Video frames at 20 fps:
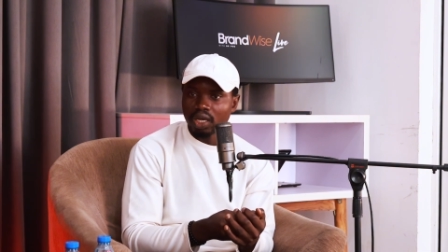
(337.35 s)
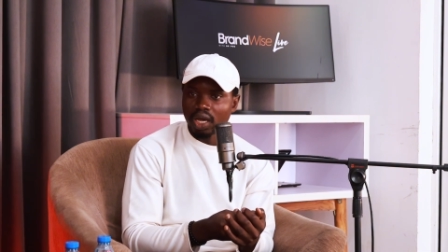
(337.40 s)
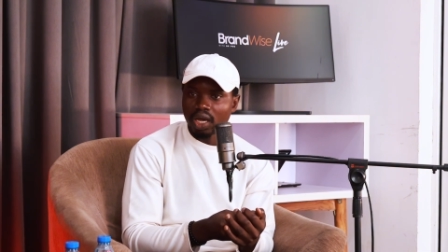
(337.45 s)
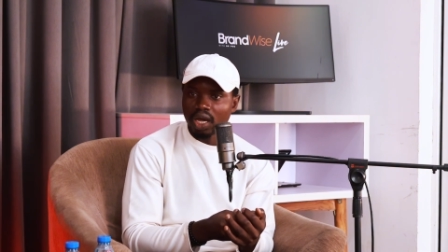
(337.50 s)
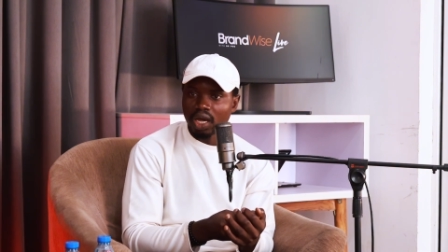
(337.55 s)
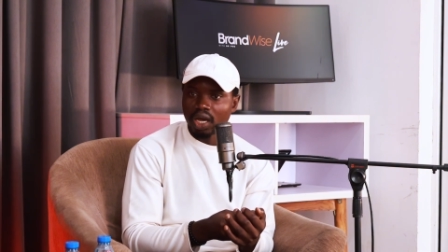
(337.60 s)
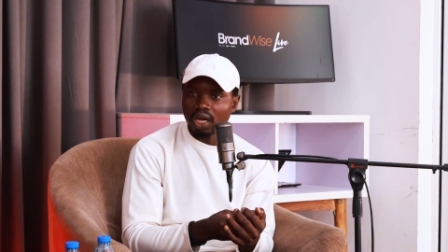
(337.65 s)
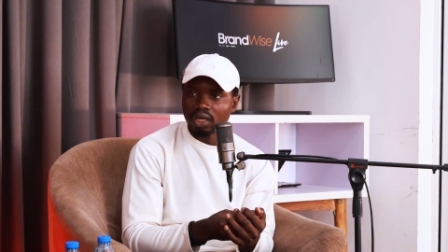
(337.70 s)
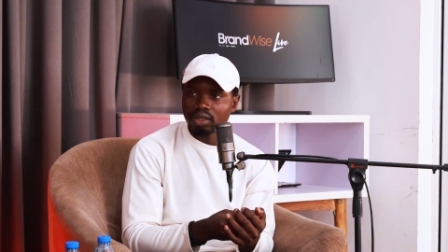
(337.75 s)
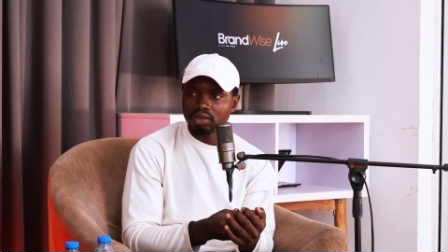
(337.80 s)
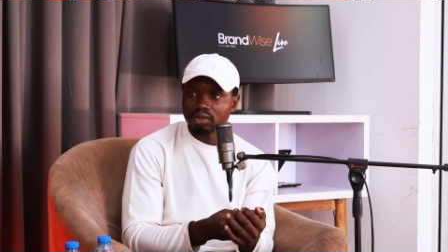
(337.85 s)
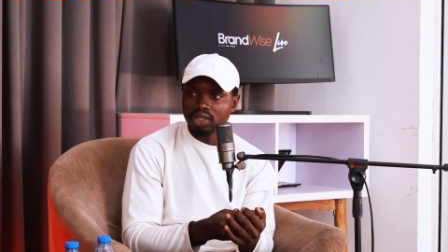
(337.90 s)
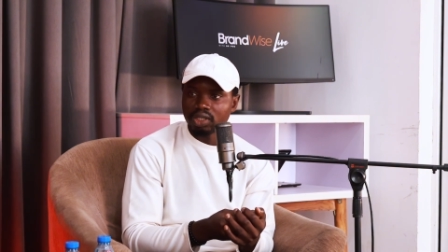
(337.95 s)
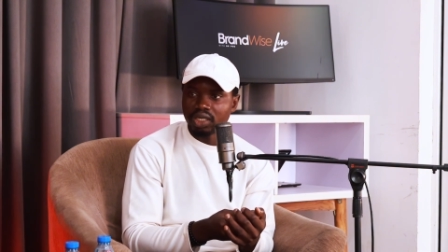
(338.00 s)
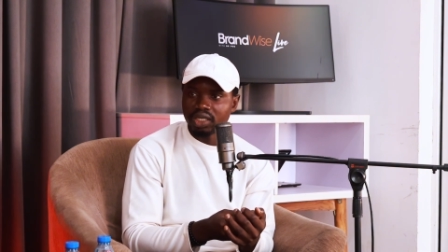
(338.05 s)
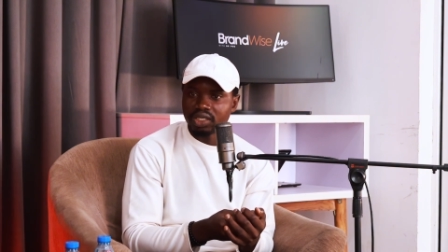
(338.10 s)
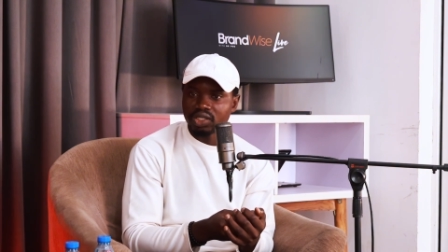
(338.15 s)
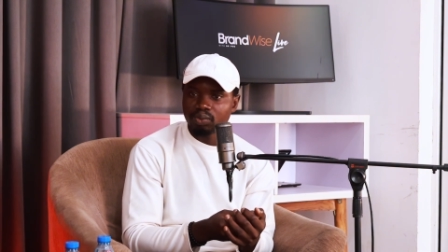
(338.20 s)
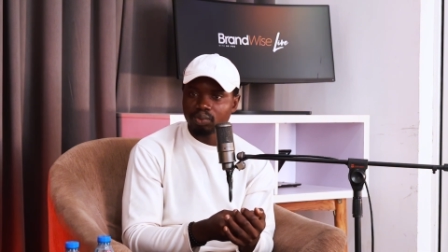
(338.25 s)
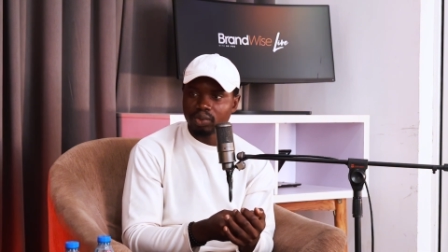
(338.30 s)

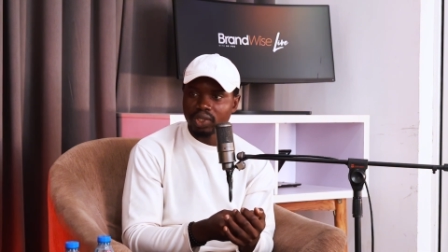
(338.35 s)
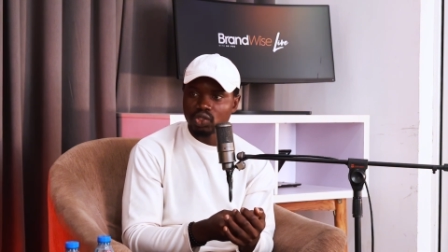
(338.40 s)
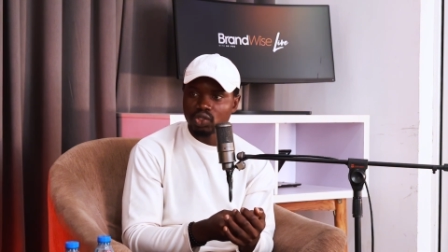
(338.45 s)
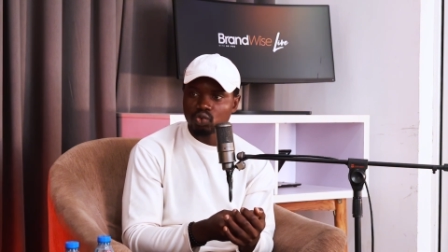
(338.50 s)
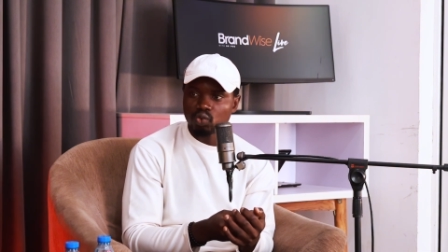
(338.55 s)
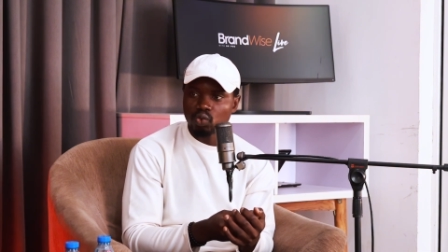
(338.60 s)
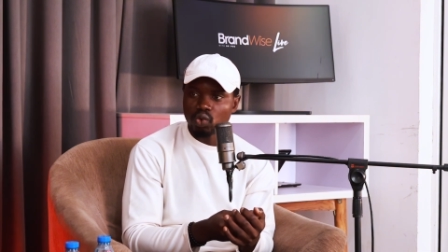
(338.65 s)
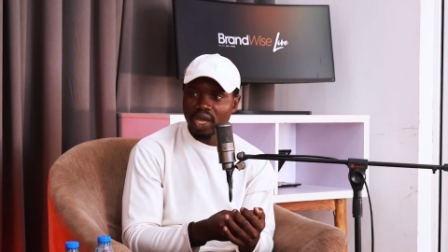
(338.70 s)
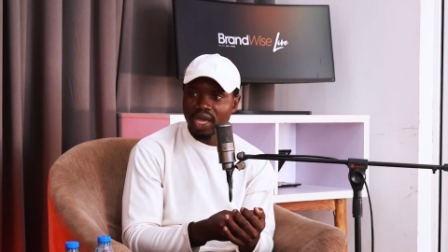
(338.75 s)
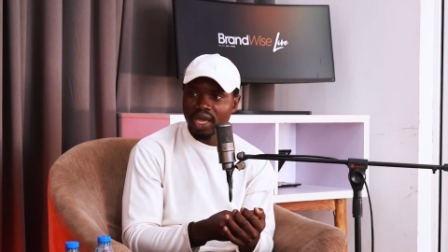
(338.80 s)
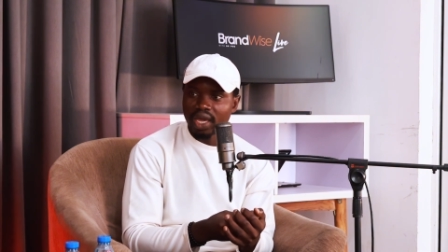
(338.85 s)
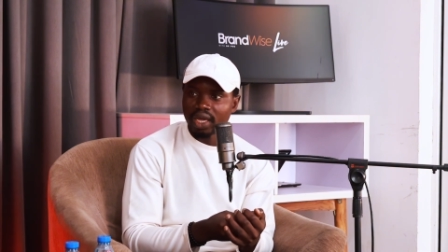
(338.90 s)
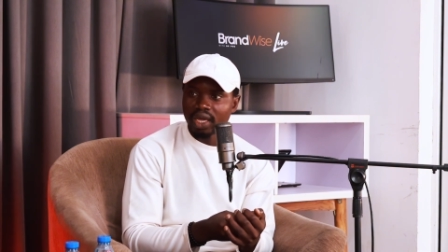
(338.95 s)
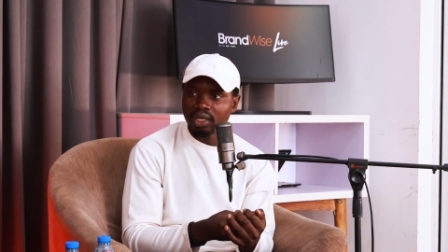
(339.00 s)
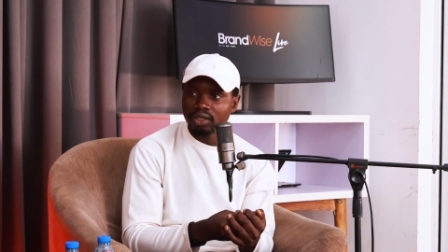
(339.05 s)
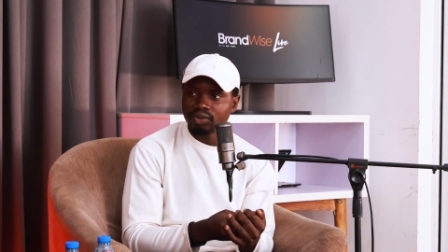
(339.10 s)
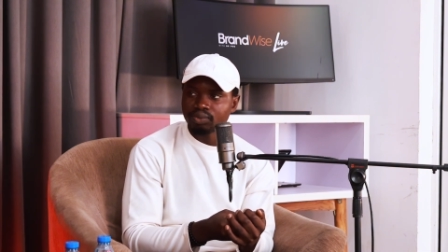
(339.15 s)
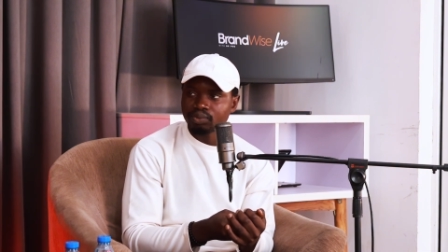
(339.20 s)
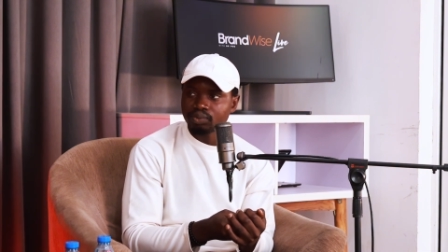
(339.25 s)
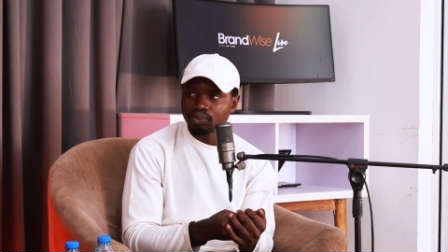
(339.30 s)
a space
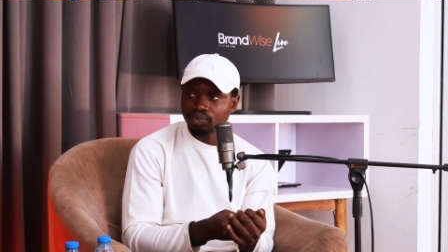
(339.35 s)
where